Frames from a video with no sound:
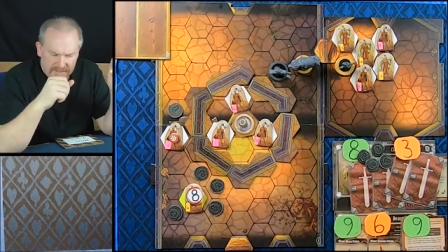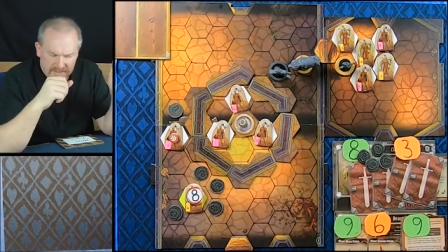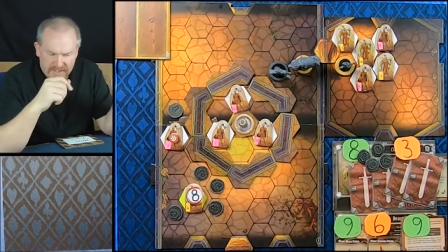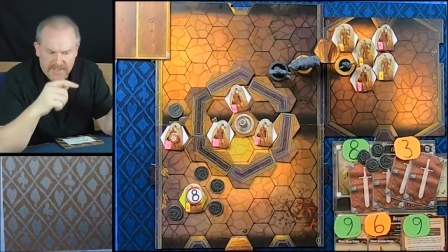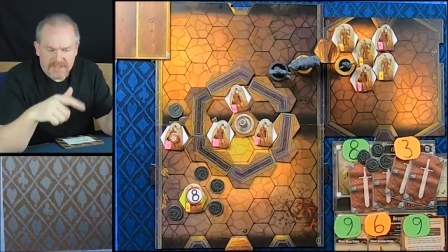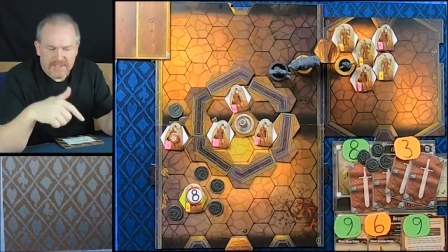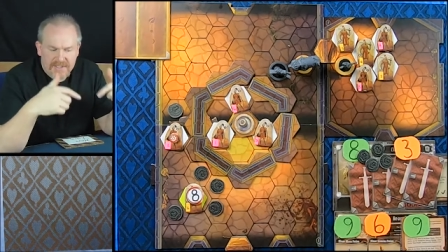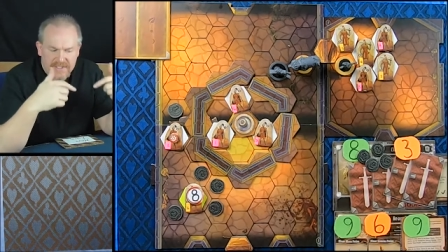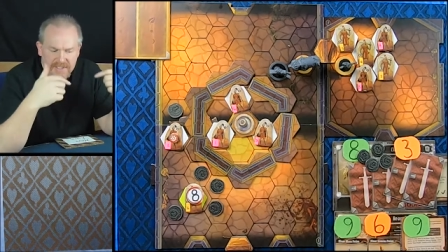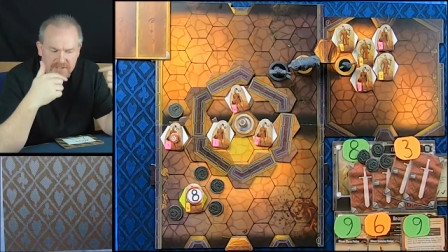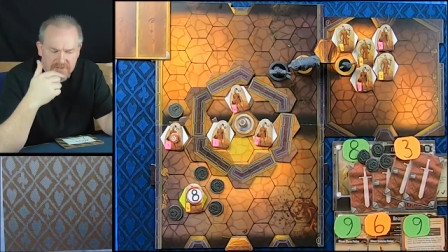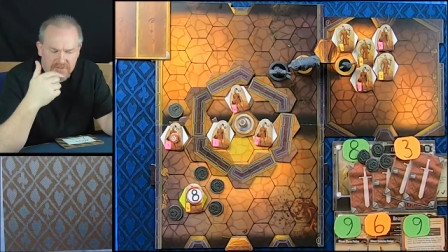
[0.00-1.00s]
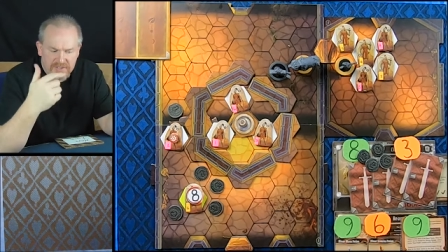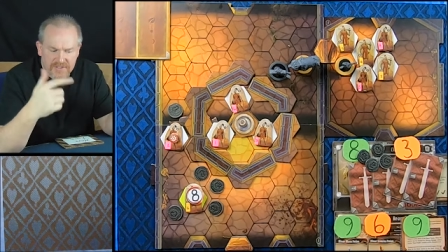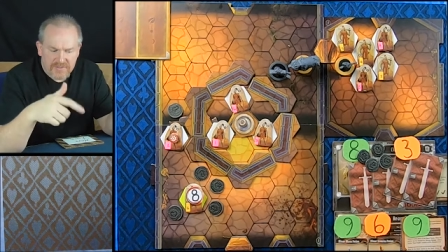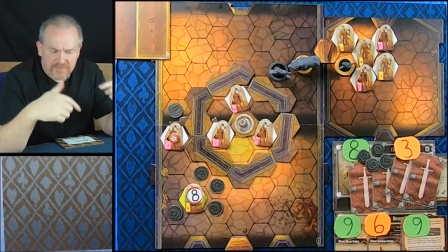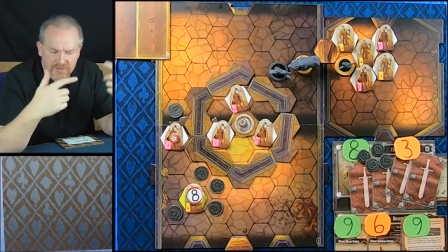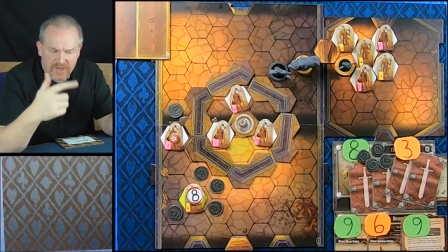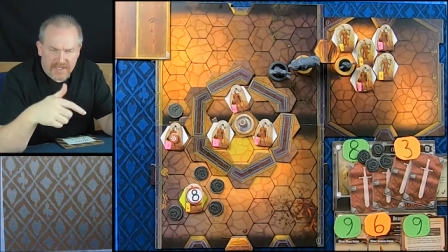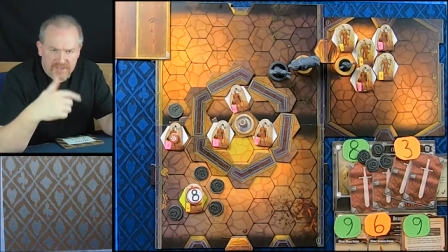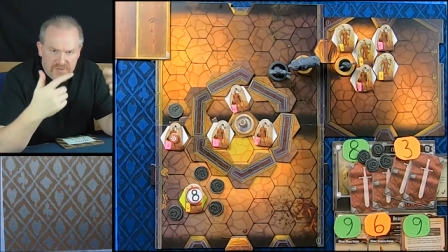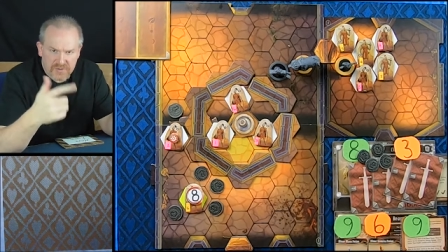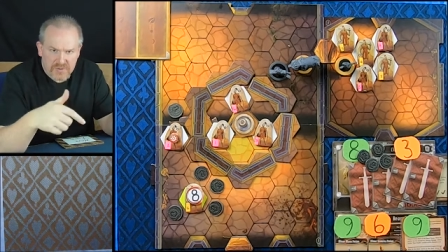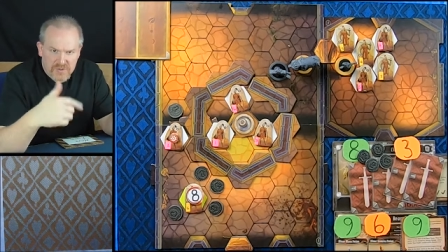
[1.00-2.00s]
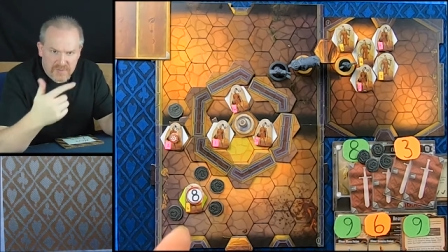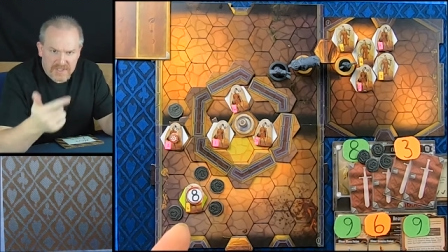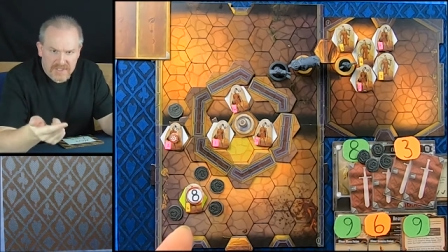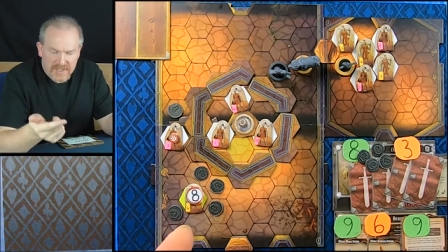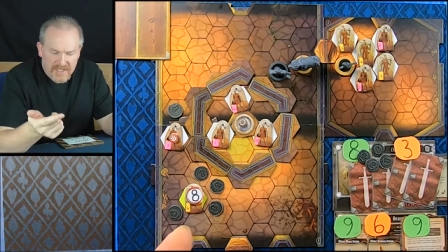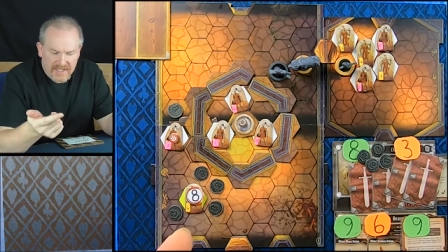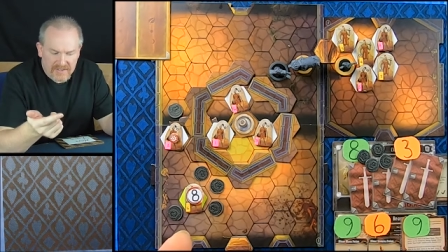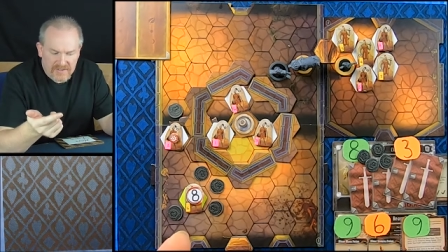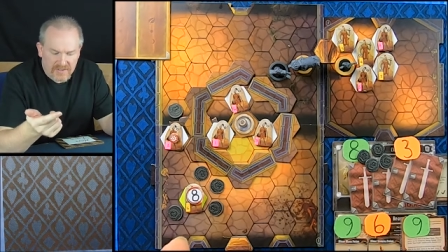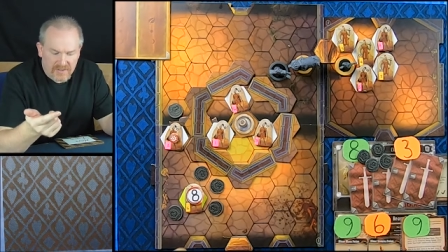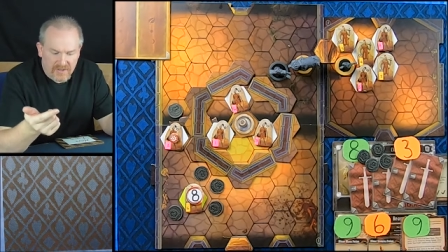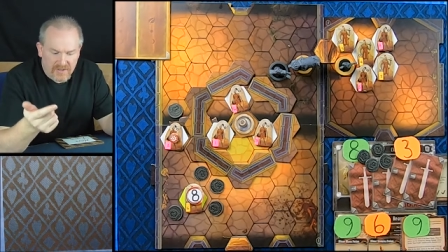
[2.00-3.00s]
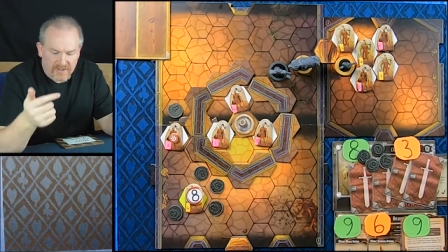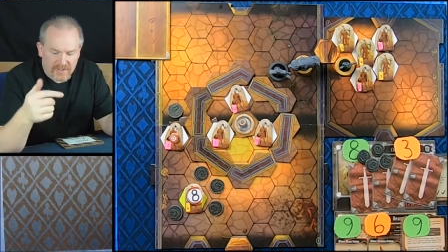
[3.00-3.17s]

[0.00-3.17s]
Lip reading: In the interest of trying to speed things along,